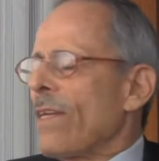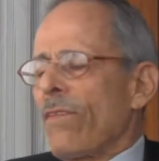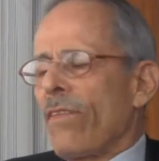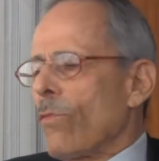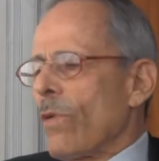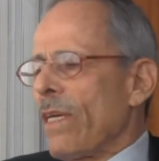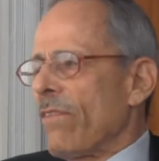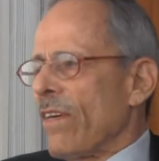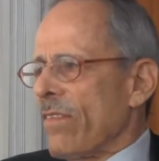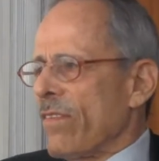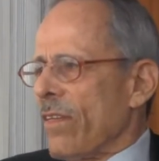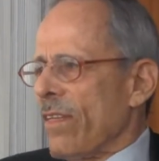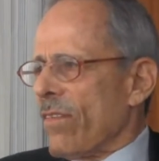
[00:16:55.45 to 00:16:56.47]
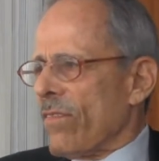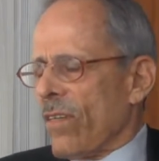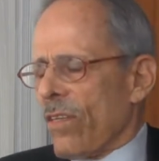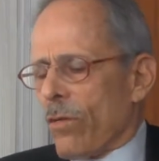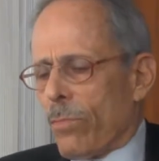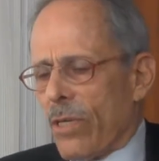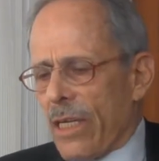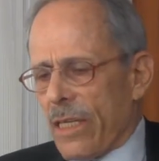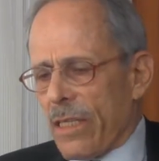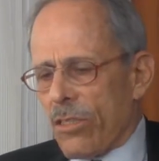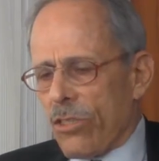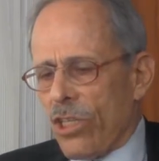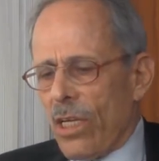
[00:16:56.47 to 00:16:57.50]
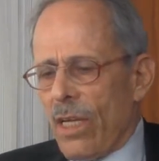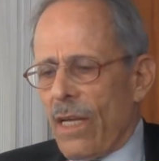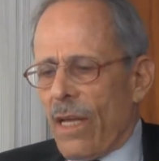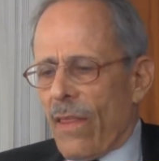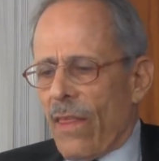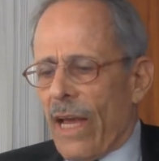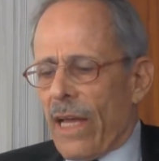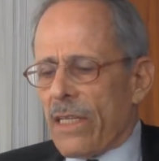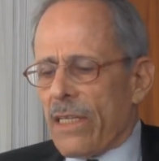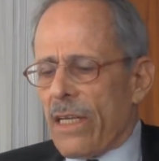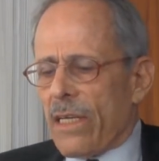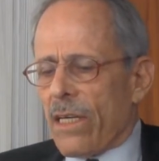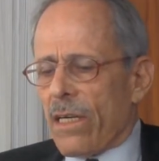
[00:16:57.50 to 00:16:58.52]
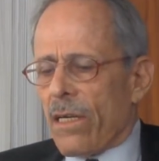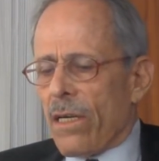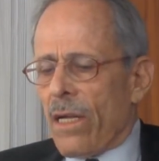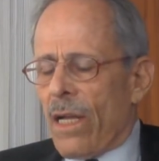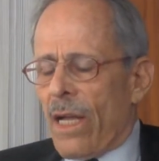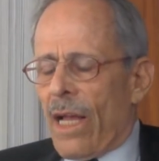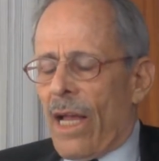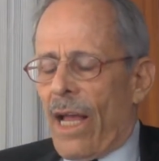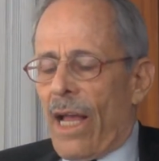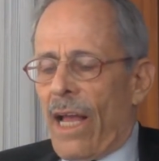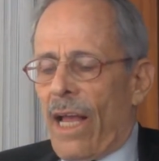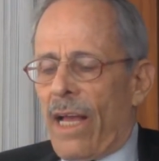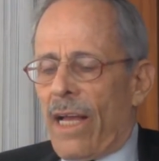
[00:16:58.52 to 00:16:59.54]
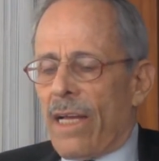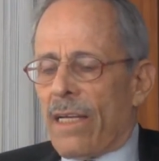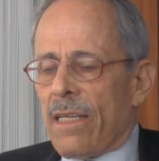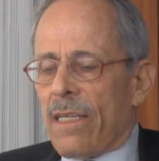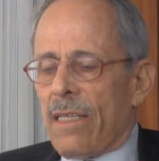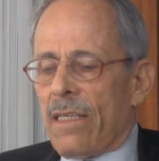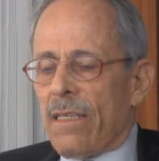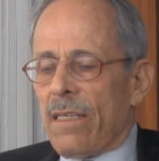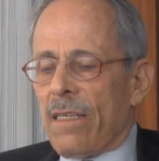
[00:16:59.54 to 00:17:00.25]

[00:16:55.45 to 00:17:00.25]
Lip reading: three of us in this little branch that year, and